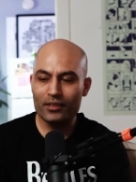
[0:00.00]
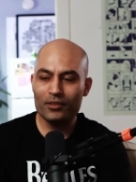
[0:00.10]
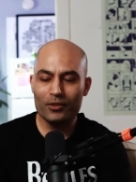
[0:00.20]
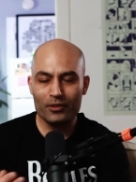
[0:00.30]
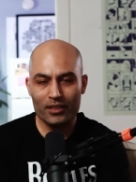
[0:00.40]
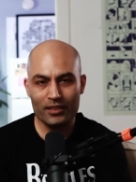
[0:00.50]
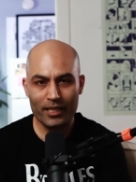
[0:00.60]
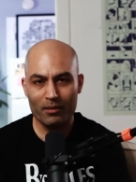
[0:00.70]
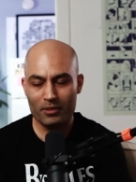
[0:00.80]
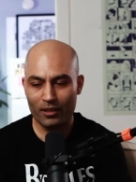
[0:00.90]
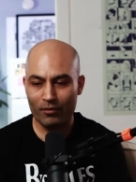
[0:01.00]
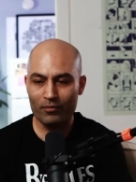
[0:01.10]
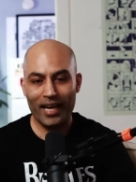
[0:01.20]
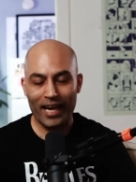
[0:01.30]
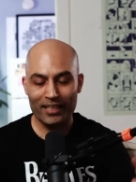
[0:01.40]
to sustain himself.
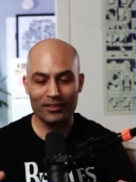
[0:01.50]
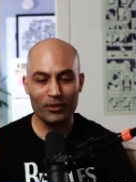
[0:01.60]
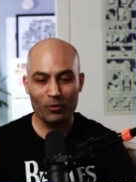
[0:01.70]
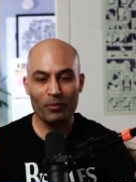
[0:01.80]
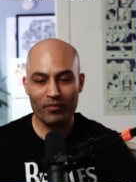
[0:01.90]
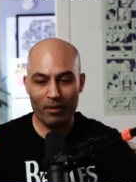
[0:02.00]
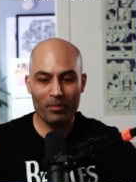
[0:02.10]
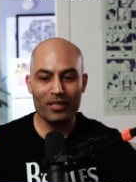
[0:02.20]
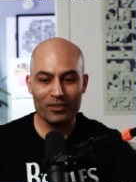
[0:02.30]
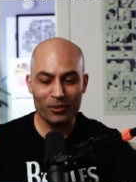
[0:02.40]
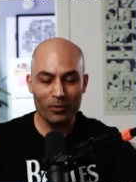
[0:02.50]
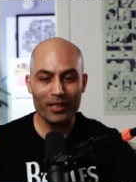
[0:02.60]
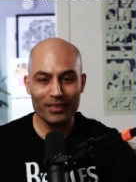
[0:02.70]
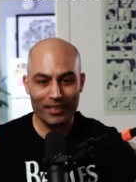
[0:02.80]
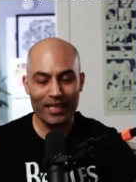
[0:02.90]
As a group of MBA
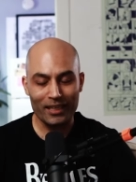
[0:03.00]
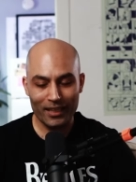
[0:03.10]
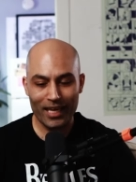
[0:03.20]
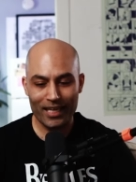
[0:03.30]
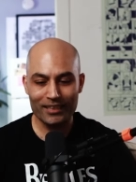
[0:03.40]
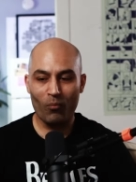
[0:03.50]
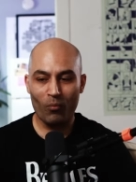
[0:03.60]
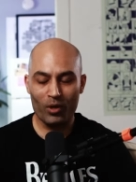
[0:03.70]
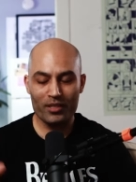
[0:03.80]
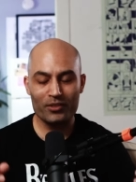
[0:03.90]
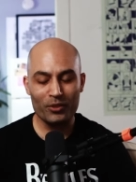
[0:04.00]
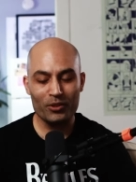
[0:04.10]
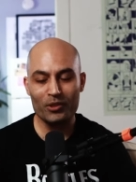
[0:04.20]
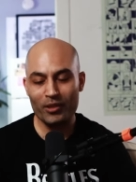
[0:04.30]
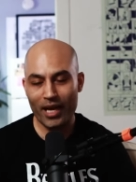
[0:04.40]
students in that class, what is your
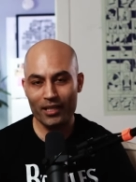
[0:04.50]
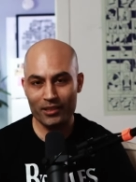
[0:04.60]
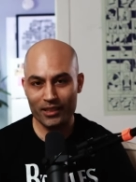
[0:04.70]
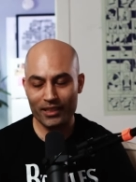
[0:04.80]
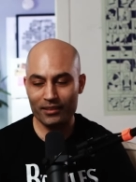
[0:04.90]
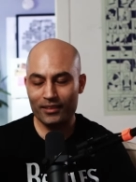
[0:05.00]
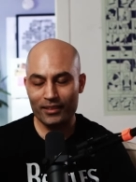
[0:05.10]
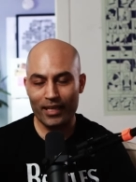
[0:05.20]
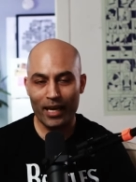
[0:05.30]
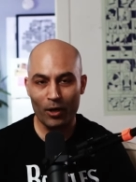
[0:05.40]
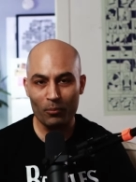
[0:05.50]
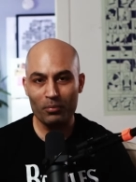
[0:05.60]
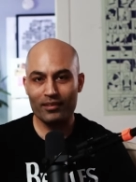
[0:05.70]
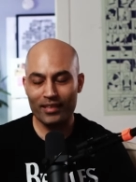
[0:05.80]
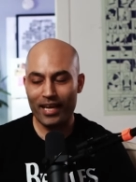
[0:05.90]
strategy to help
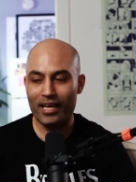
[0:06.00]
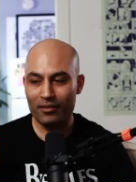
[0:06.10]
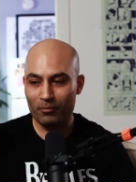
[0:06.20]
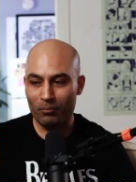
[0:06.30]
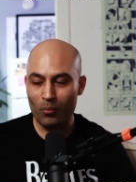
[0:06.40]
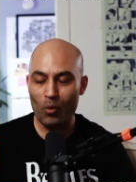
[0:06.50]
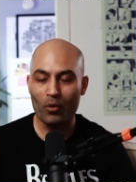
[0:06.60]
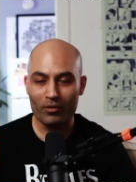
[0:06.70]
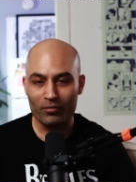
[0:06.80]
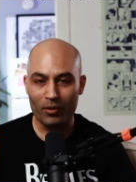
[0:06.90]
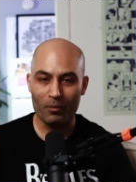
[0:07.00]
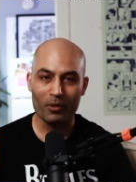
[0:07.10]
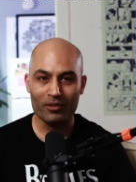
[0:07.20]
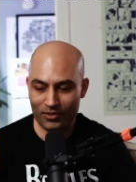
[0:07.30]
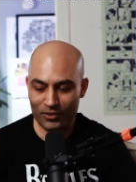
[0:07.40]
that poor
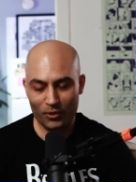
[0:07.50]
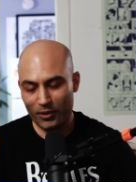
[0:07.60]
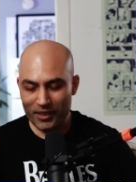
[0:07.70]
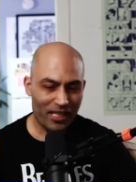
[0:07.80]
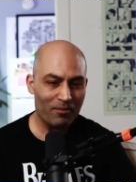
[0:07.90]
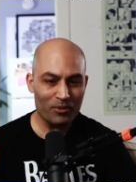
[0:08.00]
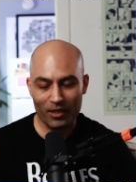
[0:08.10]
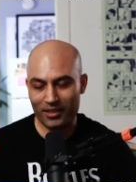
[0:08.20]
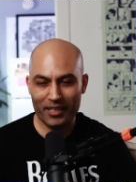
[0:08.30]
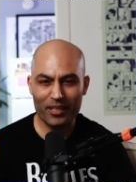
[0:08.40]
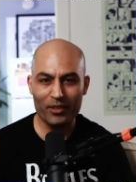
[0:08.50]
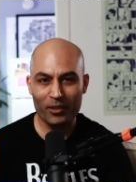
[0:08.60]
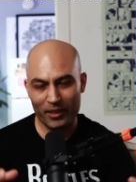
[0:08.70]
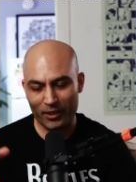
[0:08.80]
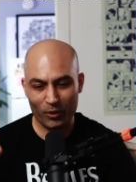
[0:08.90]
farmer? So the teams got together
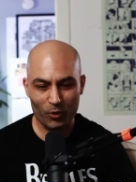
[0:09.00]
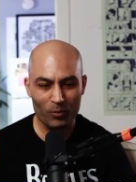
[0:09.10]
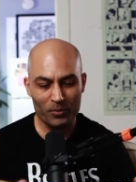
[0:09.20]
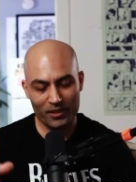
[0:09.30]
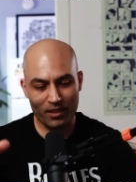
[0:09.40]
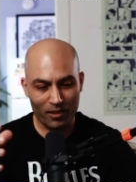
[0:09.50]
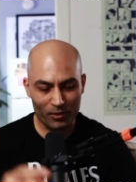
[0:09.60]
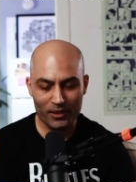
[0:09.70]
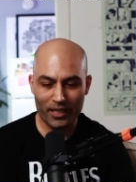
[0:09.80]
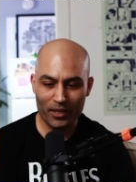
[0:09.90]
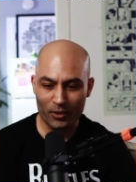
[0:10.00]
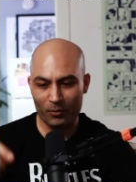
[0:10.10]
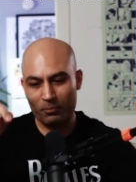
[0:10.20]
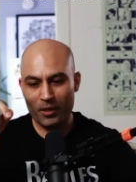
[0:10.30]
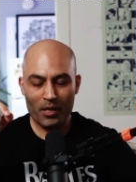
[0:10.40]
in groups, huddled together,
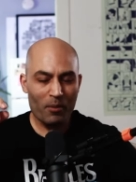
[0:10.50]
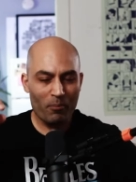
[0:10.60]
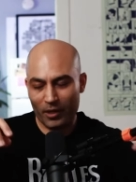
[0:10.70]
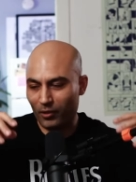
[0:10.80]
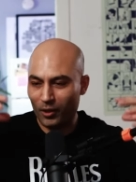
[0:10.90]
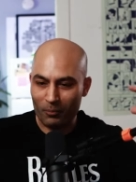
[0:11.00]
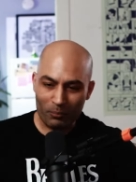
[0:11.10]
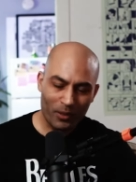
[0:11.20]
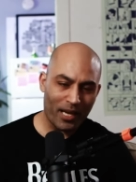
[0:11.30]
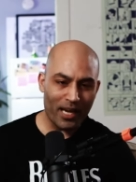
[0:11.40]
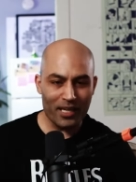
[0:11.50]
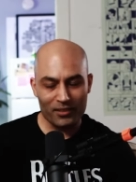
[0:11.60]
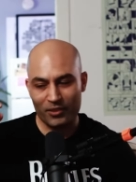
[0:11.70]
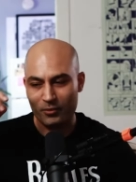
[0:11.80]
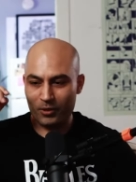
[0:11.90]
made a lot of plans.
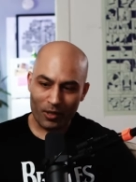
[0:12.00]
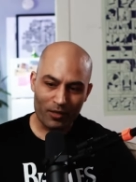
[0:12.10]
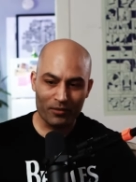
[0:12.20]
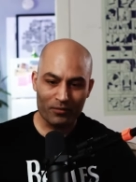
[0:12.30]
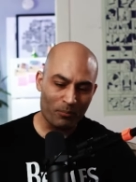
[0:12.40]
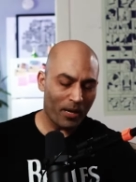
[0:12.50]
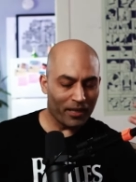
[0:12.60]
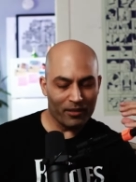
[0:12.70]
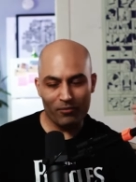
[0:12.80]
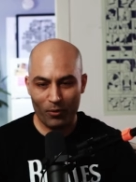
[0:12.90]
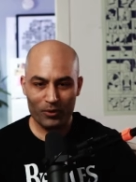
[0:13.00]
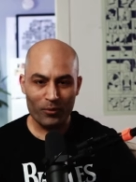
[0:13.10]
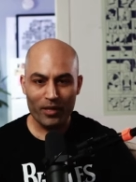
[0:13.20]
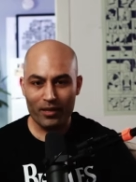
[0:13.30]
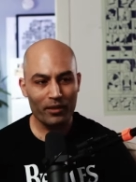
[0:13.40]
There were a lot of back and forth
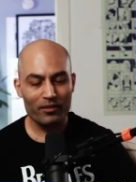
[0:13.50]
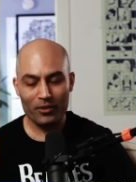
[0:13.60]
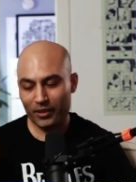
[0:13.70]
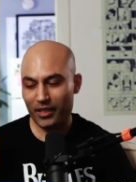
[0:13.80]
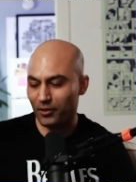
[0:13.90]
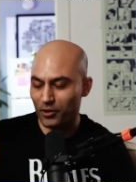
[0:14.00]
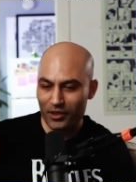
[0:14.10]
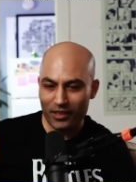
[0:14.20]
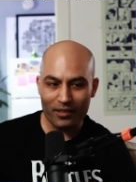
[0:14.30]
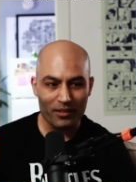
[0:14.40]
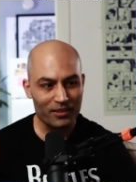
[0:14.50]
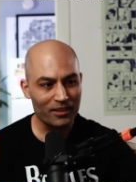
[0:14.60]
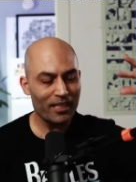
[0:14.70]
going on. You could hear cheers.